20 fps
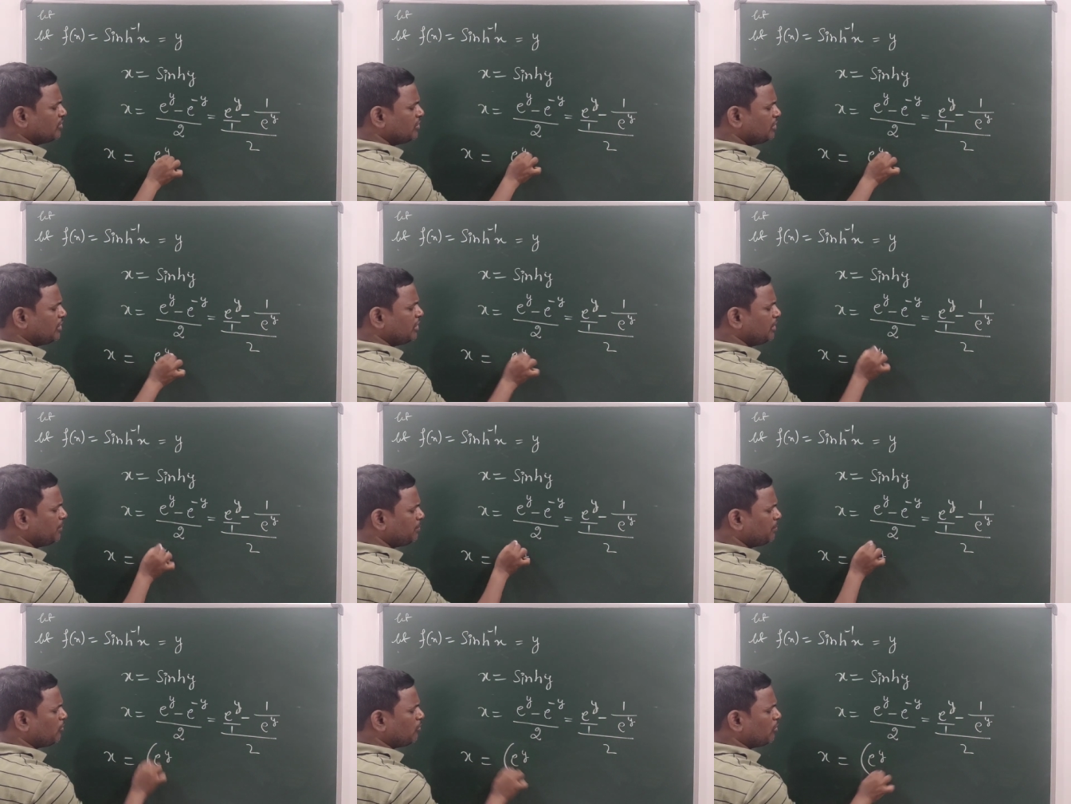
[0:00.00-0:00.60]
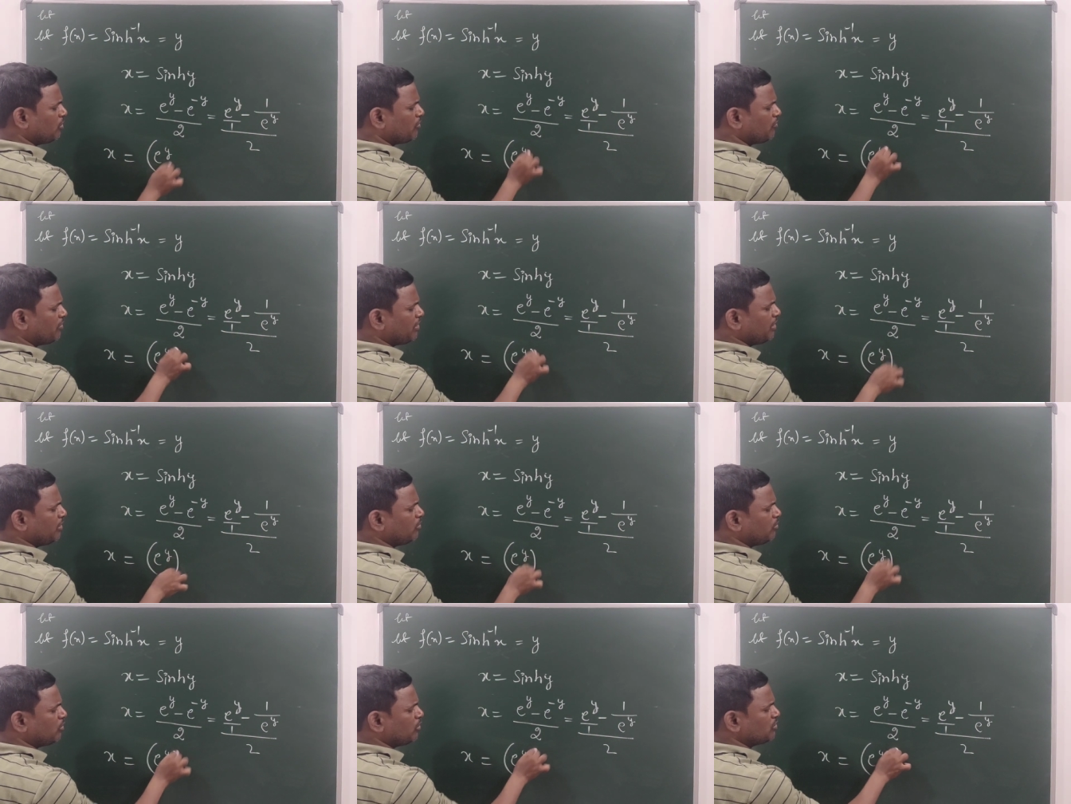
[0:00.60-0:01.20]
e power
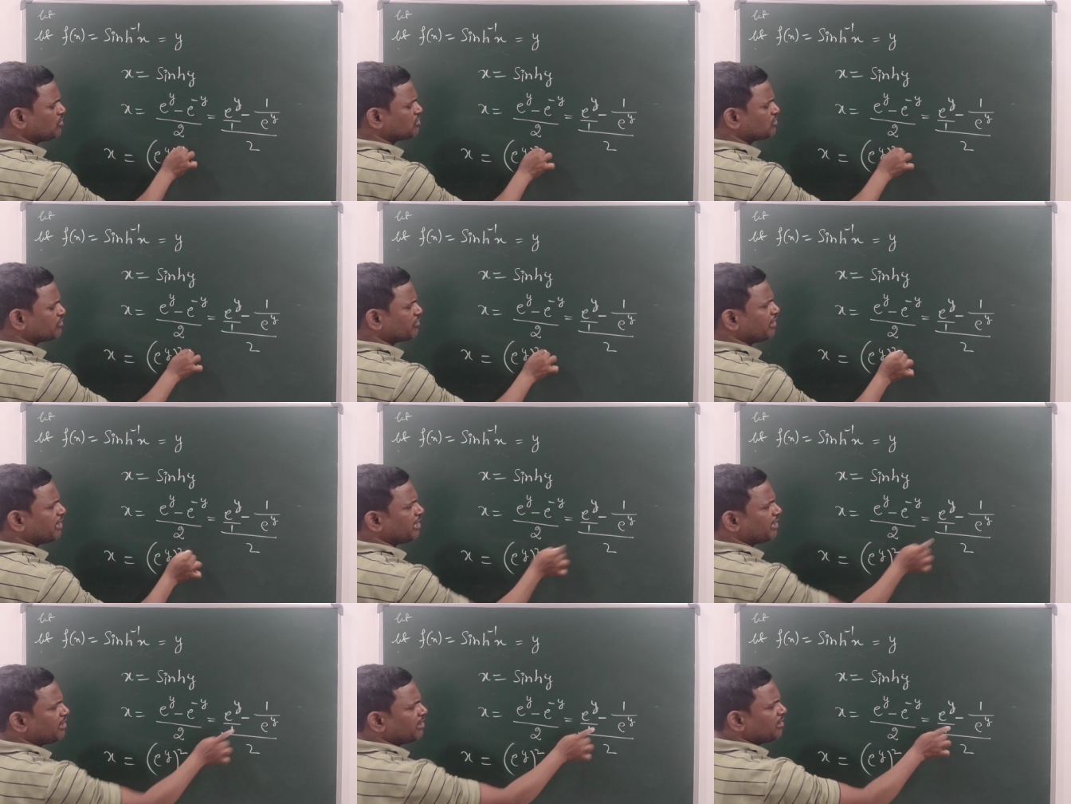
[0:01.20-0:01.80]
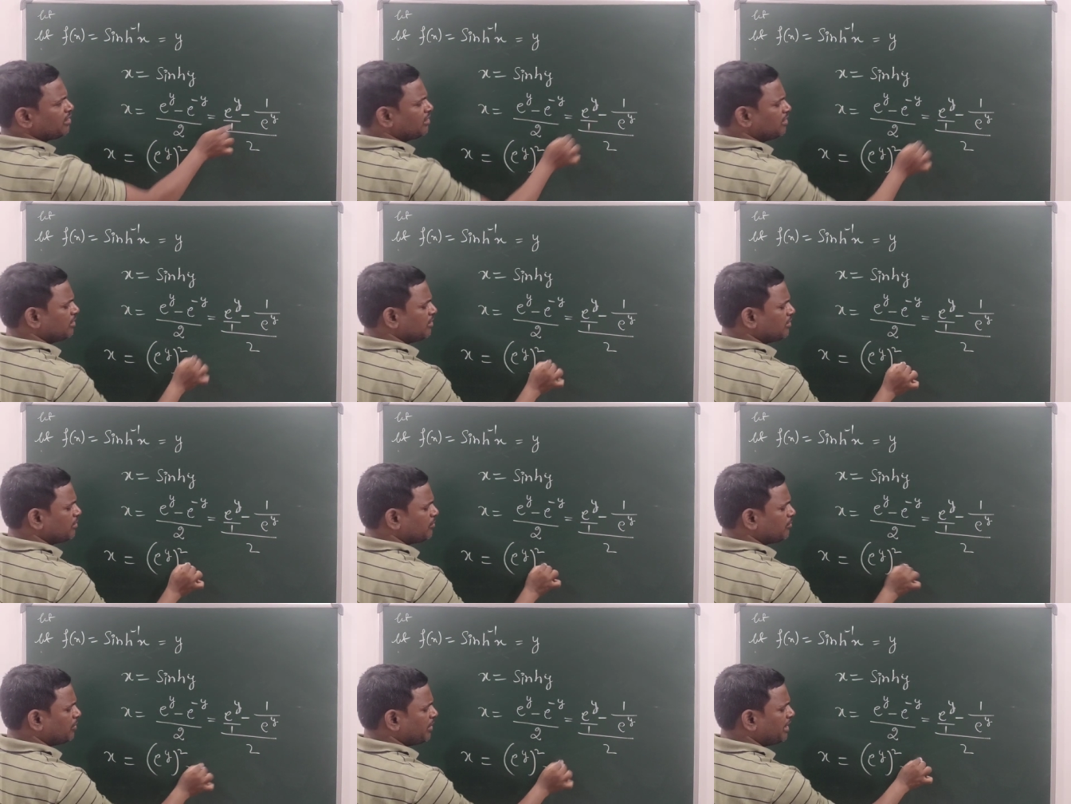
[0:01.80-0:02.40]
y whole square
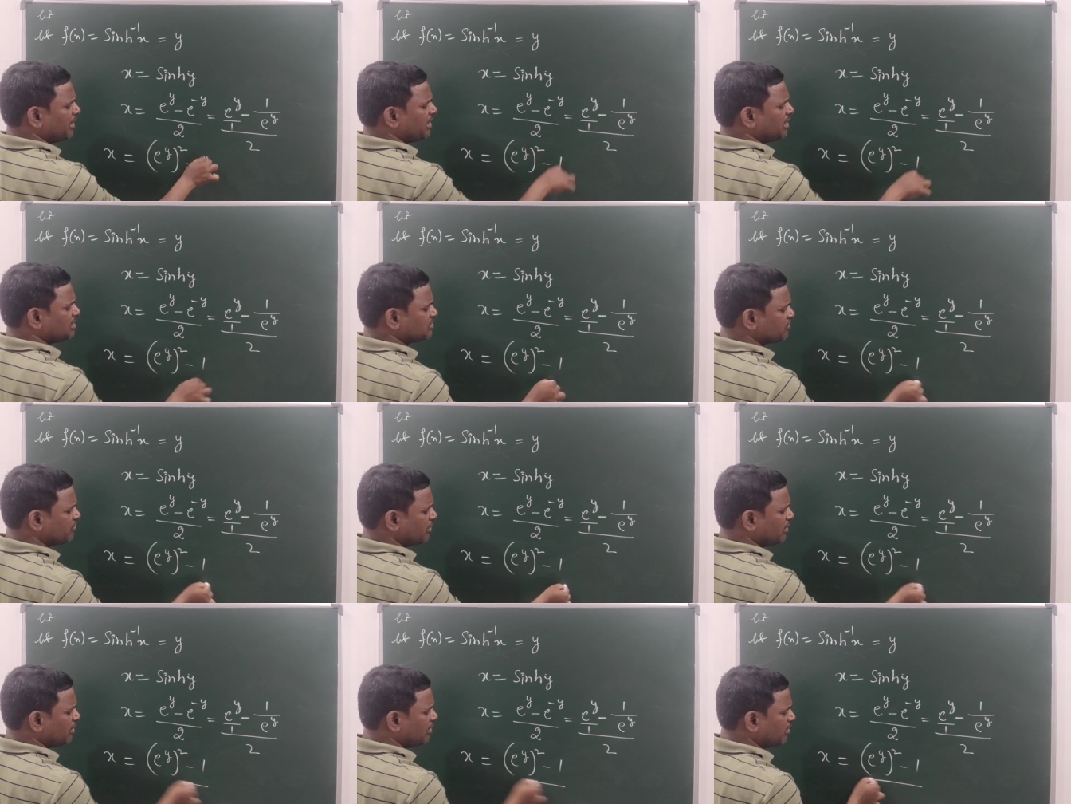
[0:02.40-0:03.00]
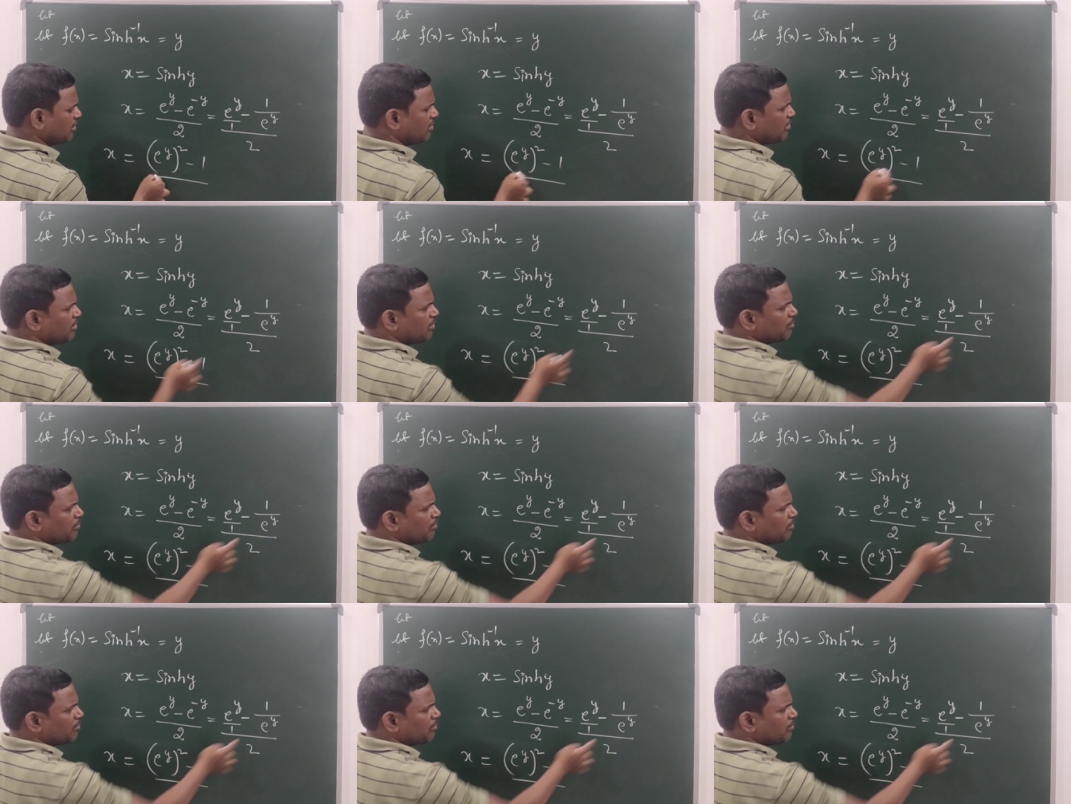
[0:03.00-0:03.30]
minus 1